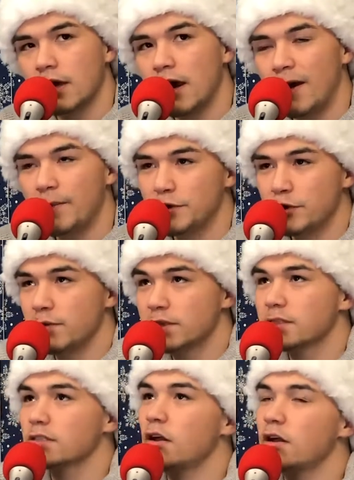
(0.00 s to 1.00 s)
I bet you
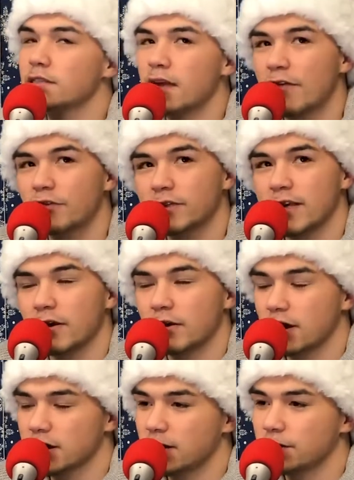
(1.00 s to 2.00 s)
Mrs. Claus, after Santa
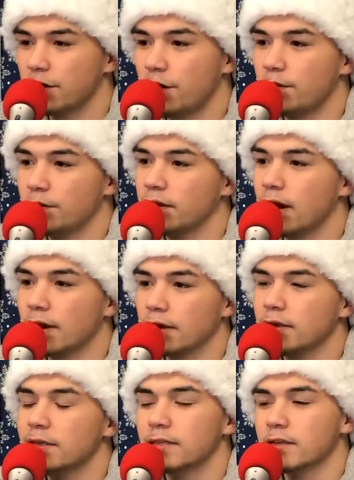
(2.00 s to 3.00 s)
Claus comes home and, like,
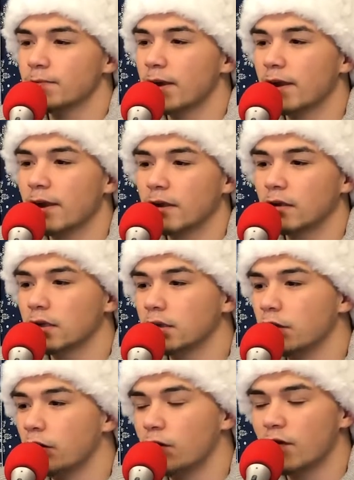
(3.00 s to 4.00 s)
he says, man, I had
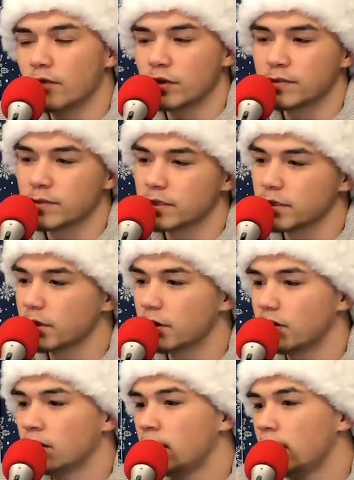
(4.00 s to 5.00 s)
a, rough Christmas,
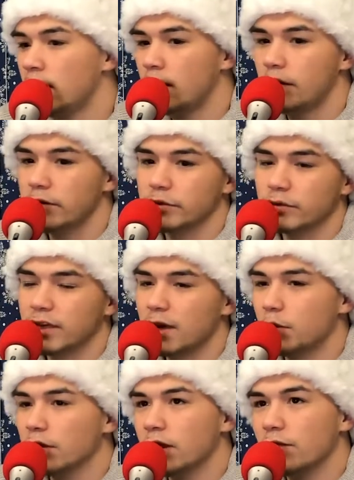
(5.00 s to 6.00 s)
I was only
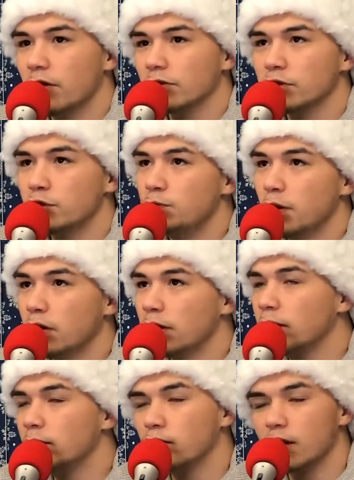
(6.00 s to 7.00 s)
able to give out 2
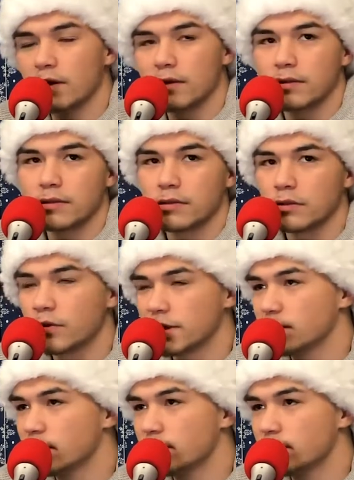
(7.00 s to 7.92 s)
billion blank Christmas